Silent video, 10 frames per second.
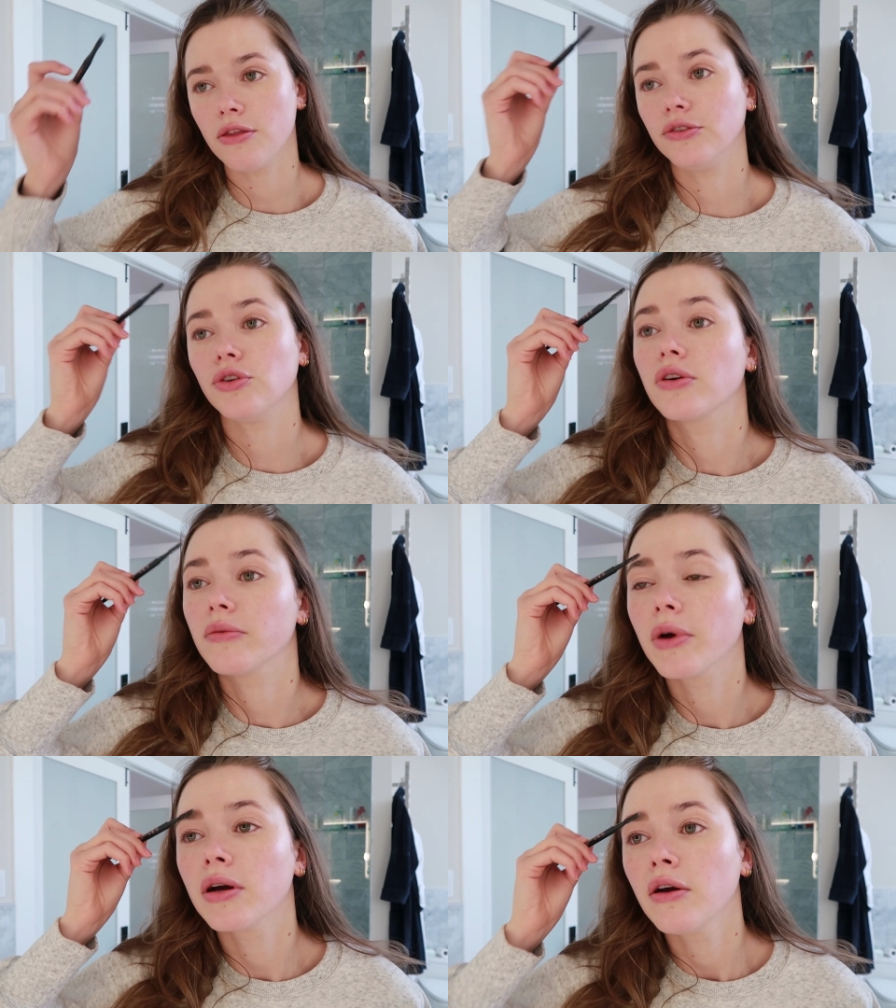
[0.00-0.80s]
the
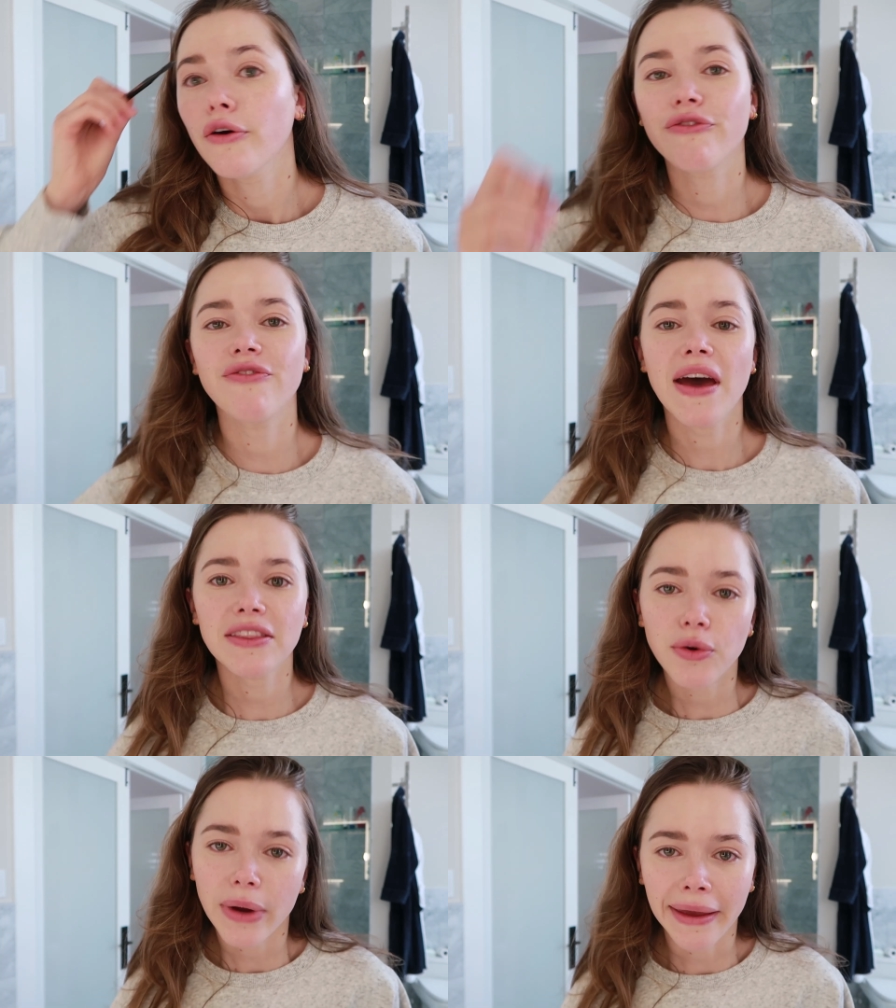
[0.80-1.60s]
term.
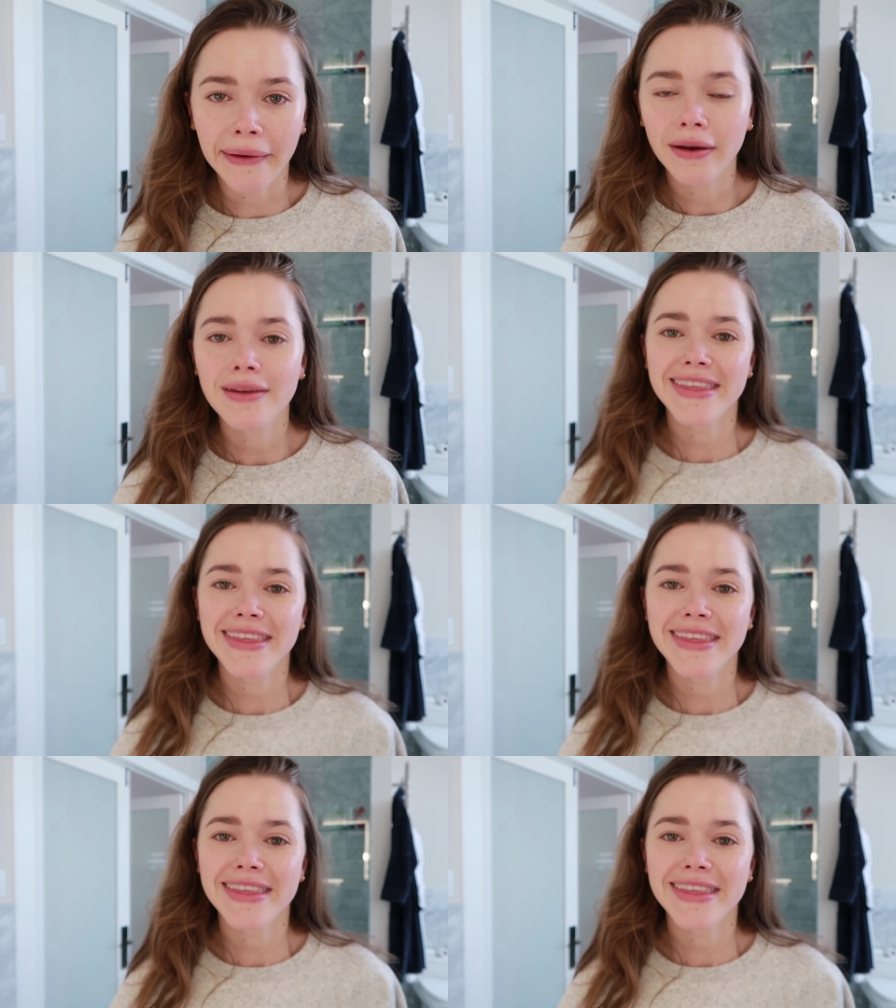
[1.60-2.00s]
feathering.